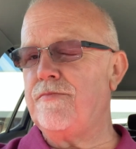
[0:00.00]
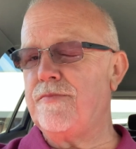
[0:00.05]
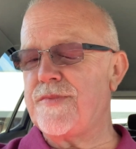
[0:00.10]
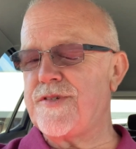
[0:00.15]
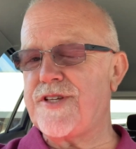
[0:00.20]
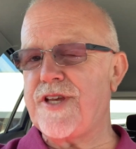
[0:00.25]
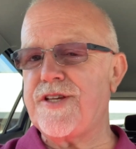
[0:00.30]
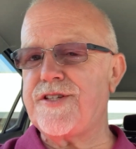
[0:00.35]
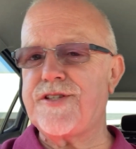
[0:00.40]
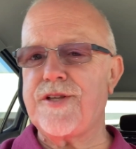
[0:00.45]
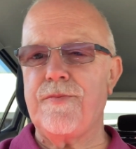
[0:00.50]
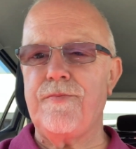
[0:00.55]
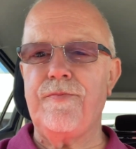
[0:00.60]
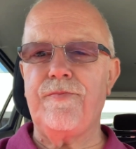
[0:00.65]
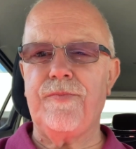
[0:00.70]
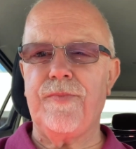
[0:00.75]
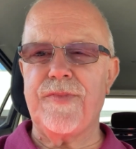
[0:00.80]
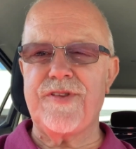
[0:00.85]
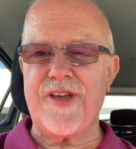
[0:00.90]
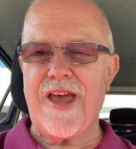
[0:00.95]
system,
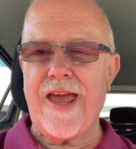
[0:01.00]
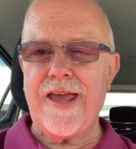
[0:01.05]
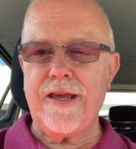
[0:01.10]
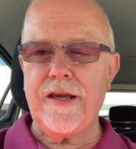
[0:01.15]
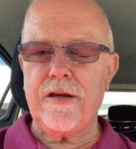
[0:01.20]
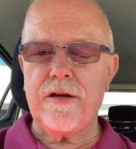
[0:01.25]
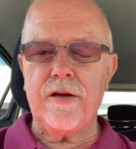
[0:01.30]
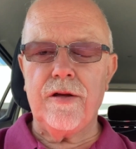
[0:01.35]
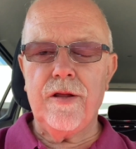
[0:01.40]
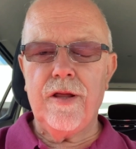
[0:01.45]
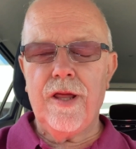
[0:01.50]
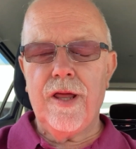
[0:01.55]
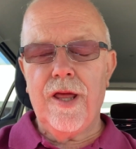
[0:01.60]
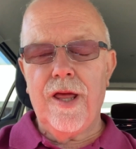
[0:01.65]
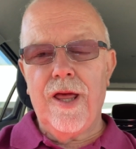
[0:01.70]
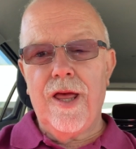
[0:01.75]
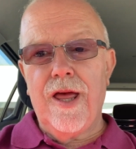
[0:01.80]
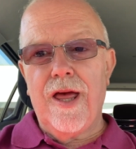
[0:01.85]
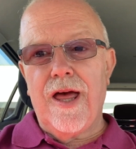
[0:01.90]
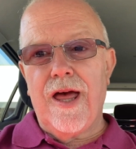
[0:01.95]
tank,
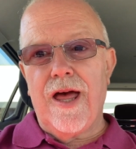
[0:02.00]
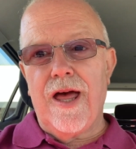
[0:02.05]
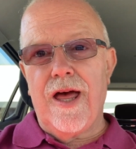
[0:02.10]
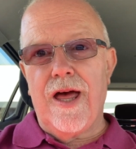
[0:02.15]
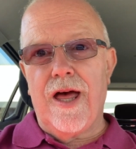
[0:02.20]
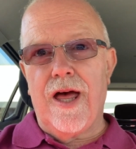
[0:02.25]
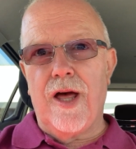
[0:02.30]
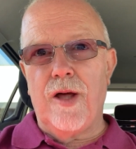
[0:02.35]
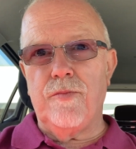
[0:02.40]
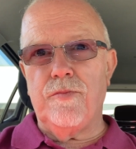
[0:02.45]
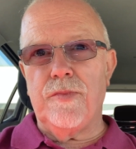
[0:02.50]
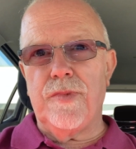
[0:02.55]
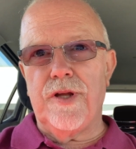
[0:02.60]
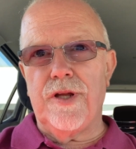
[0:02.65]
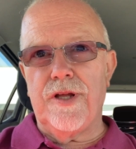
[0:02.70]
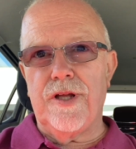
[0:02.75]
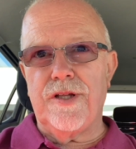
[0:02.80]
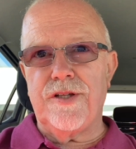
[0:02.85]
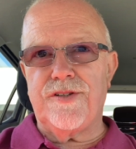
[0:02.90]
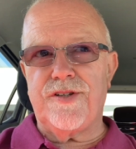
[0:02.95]

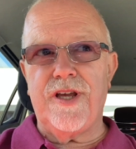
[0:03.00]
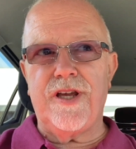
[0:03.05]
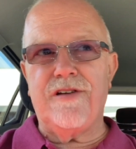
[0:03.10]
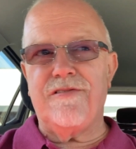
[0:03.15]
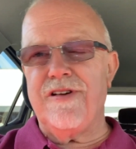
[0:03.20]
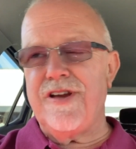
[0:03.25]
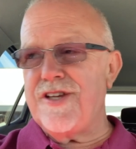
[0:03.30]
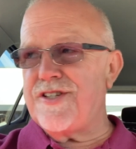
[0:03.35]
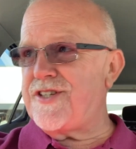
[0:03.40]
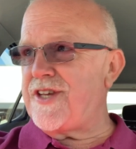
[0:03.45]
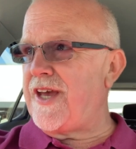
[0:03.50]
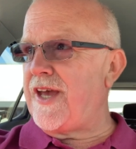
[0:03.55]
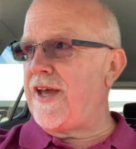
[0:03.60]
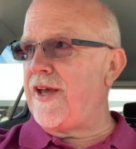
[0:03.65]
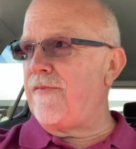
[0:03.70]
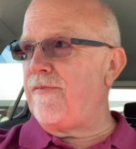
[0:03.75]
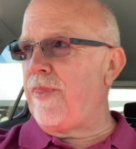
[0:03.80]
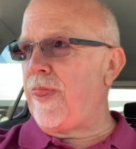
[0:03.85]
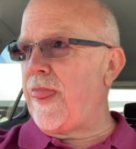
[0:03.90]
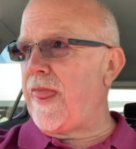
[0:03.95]
degrease
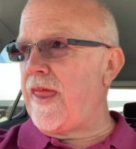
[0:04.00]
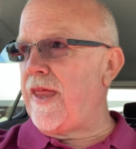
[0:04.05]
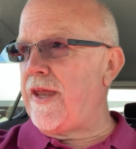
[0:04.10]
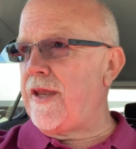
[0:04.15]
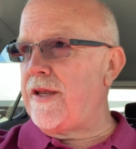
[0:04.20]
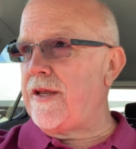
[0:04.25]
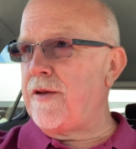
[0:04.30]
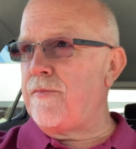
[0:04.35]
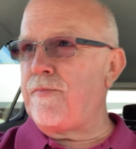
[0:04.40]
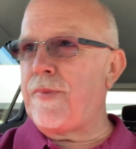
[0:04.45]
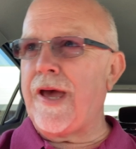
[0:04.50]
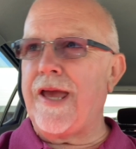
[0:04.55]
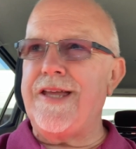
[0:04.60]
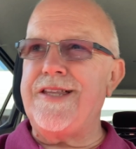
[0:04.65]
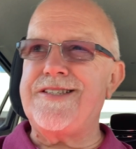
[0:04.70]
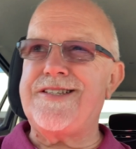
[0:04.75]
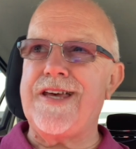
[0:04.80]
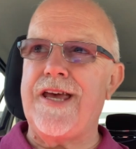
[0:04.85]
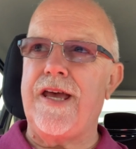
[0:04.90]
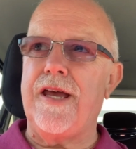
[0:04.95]
it,
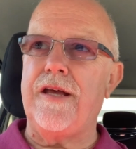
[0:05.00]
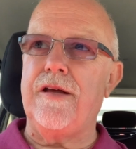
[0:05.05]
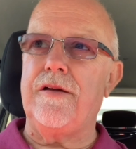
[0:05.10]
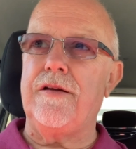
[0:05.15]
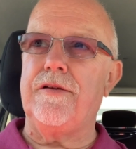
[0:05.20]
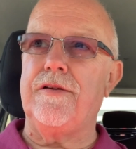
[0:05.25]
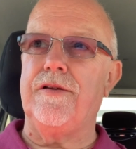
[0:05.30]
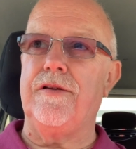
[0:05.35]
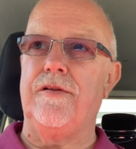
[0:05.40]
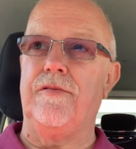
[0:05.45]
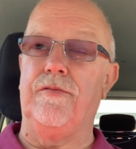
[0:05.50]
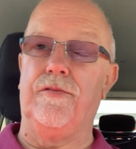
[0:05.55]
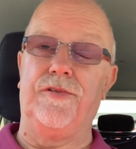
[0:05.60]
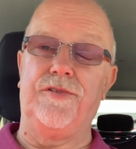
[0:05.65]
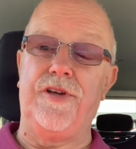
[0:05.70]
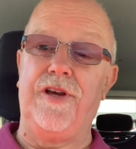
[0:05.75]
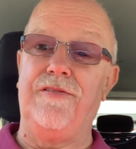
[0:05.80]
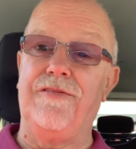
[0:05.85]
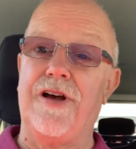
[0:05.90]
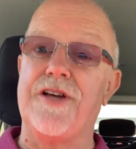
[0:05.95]
paint it, or
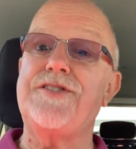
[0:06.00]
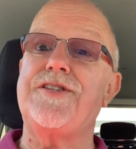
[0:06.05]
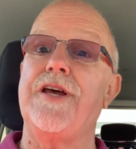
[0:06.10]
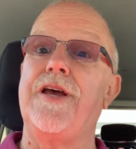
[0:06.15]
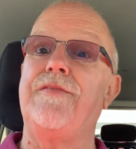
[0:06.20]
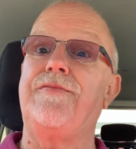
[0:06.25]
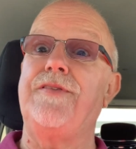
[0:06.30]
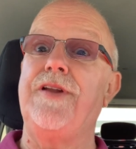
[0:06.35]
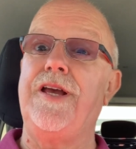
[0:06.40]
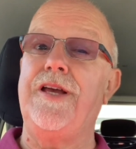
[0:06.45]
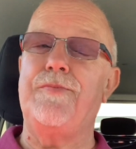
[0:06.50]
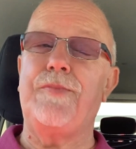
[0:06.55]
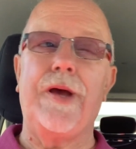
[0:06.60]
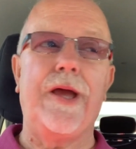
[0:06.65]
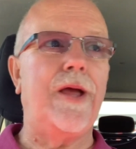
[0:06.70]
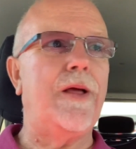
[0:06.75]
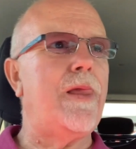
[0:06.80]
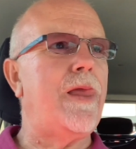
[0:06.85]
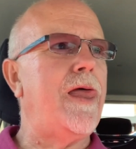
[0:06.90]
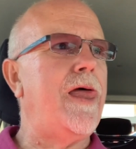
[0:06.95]
de-rust it if need
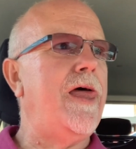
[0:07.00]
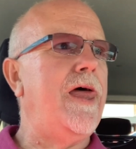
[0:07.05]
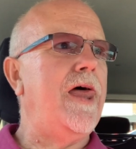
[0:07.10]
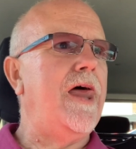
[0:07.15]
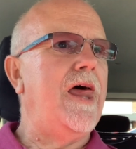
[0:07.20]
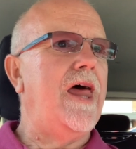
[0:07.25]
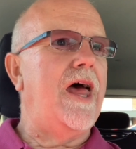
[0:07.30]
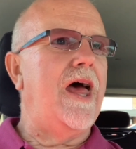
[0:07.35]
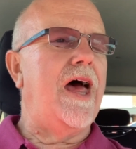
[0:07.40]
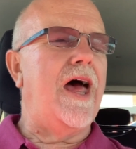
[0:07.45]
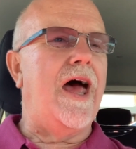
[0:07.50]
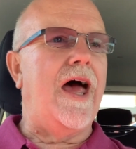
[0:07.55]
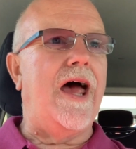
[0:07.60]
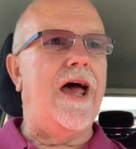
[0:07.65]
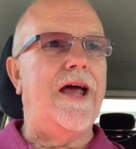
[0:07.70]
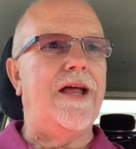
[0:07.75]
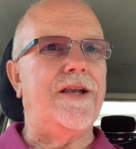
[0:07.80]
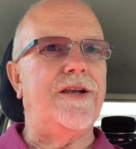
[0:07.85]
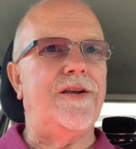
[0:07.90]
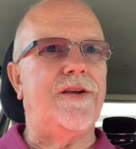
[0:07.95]
be,
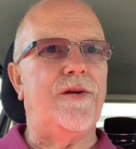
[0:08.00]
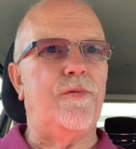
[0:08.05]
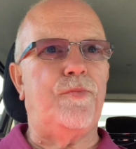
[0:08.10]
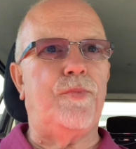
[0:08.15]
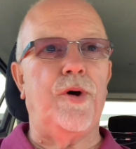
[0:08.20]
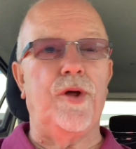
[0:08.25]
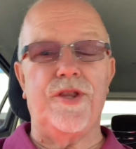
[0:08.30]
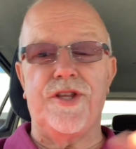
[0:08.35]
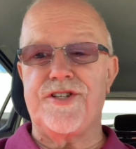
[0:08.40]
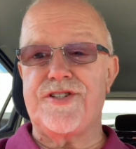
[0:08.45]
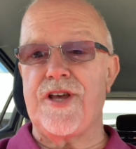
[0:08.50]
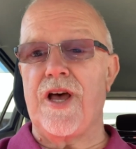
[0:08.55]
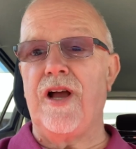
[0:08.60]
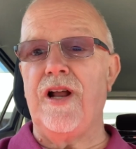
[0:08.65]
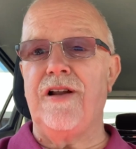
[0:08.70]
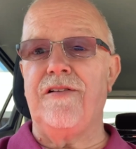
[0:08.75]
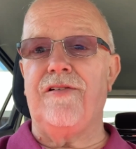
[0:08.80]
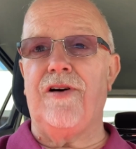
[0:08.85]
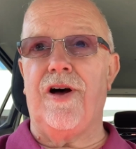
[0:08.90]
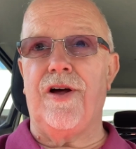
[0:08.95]
and put the
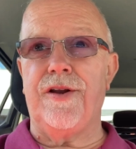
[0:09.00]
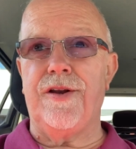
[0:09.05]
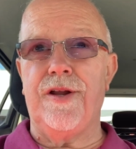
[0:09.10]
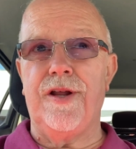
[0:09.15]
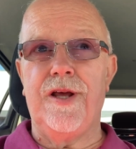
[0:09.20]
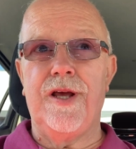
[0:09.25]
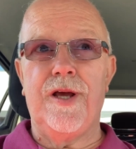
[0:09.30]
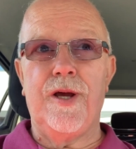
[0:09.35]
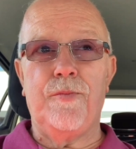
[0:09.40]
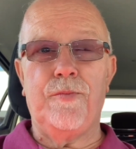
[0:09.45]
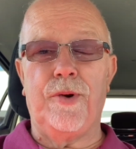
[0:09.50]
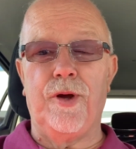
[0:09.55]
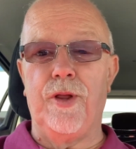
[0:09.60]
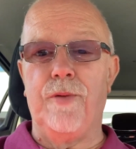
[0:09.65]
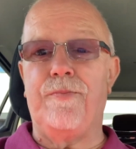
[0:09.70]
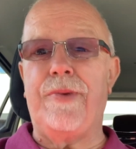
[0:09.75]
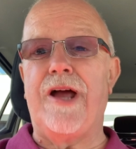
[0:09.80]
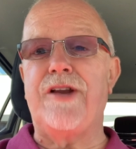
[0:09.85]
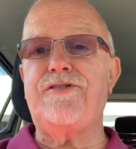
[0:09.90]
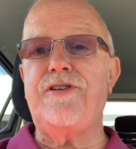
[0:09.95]
solar on, put the
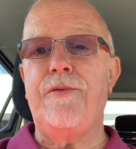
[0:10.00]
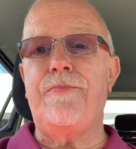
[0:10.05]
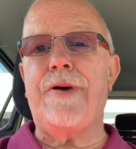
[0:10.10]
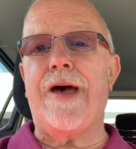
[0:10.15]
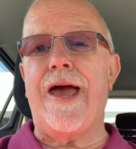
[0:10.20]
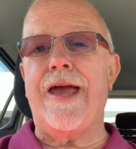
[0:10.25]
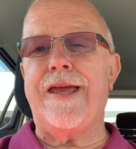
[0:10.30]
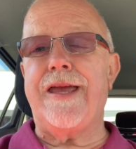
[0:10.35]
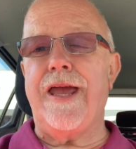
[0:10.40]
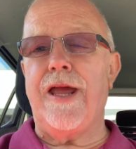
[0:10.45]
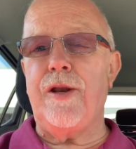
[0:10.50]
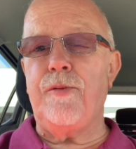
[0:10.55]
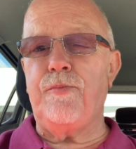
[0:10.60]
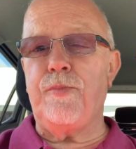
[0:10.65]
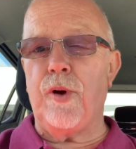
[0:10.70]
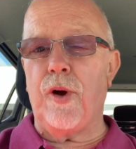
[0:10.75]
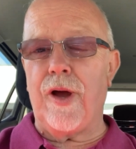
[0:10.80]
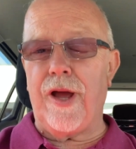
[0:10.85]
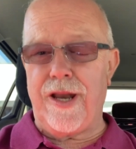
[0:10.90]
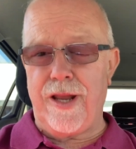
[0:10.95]
battery pack in,
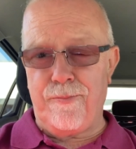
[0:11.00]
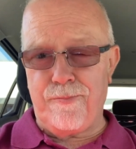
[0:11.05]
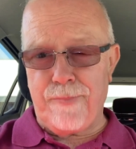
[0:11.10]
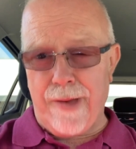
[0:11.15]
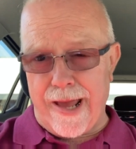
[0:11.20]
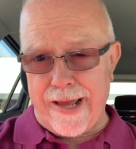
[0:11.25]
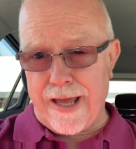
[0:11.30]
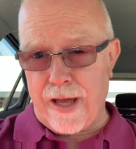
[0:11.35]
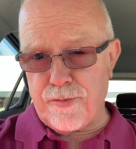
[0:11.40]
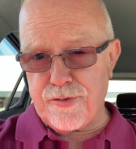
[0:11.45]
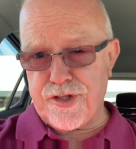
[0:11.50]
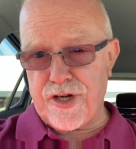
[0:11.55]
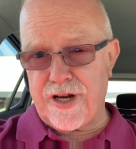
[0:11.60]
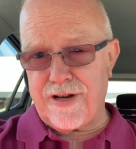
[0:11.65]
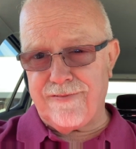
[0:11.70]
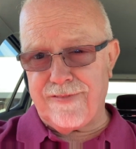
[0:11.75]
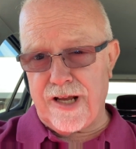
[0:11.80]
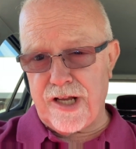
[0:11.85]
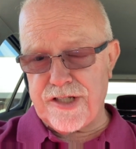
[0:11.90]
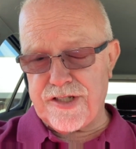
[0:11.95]
put any backup
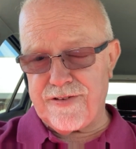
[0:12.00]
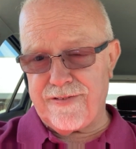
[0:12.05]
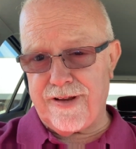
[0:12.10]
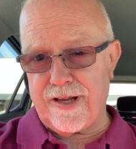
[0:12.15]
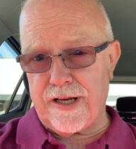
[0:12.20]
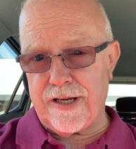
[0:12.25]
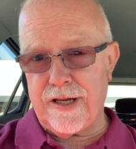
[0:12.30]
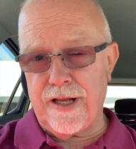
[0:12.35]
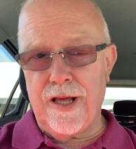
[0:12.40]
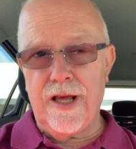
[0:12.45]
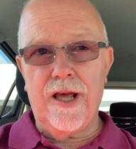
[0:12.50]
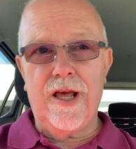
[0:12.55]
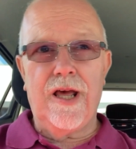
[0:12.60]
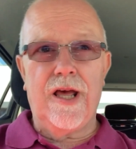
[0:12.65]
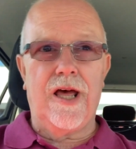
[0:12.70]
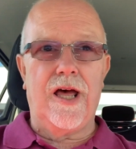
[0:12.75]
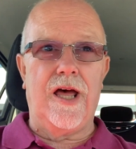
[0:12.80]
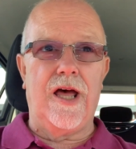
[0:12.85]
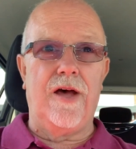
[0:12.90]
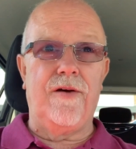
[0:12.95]
generator in
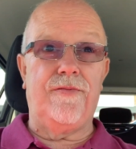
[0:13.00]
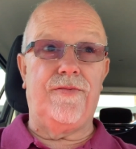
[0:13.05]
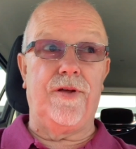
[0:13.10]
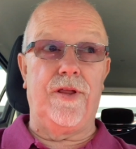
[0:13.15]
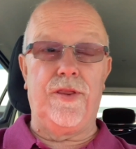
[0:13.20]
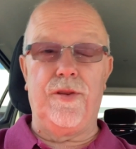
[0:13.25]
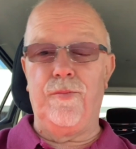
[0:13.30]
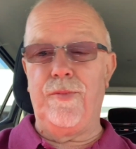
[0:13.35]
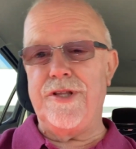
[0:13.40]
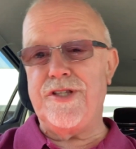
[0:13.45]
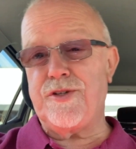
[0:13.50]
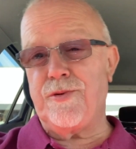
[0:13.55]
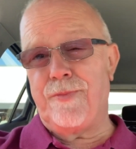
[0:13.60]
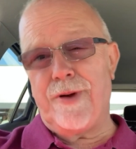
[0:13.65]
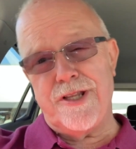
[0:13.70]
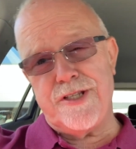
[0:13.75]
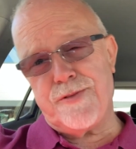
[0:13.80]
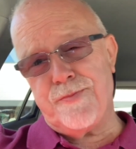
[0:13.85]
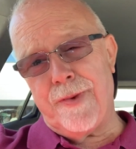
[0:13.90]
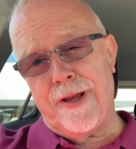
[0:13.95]
for the winter
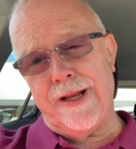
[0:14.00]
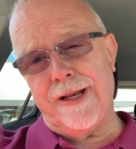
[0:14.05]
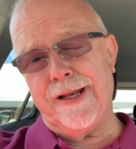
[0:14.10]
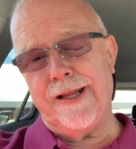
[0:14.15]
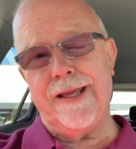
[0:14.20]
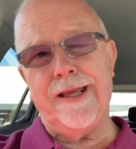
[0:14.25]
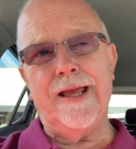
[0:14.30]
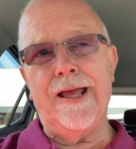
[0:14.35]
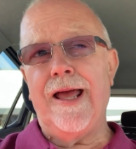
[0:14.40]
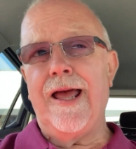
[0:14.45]
months mainly,